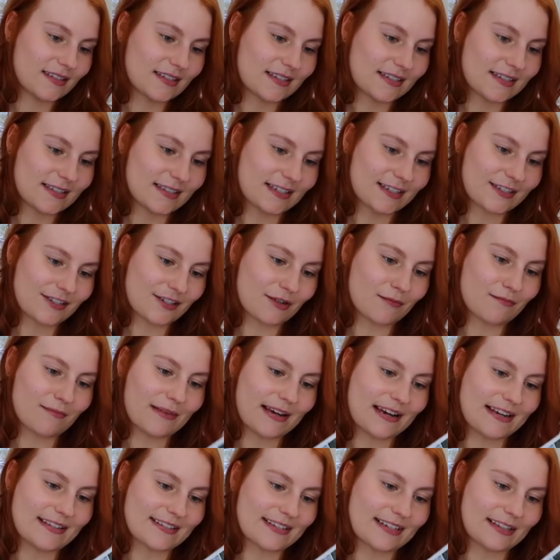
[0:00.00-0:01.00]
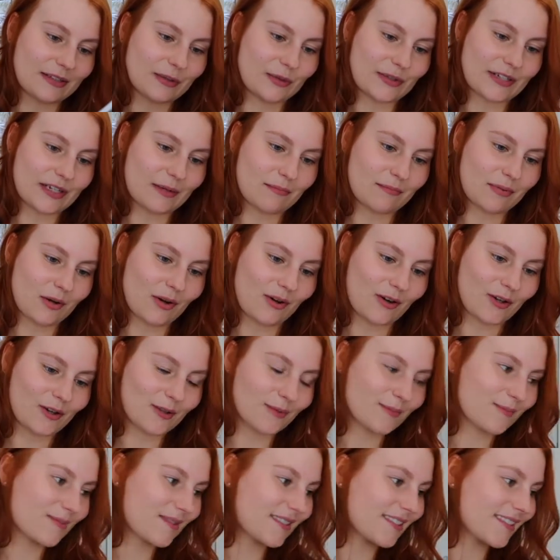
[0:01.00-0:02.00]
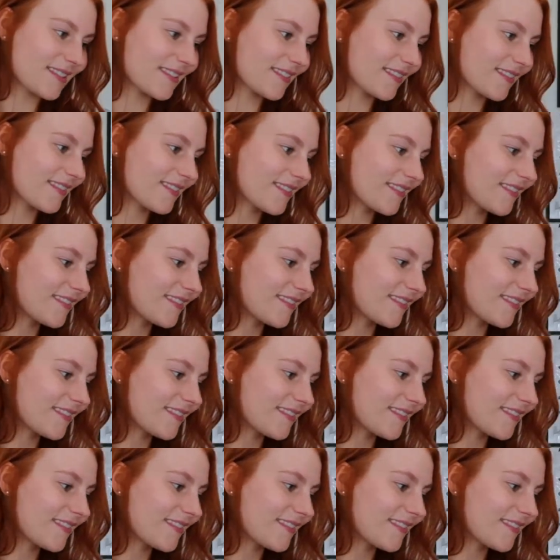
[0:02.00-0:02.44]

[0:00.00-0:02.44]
Such amazing looking pops.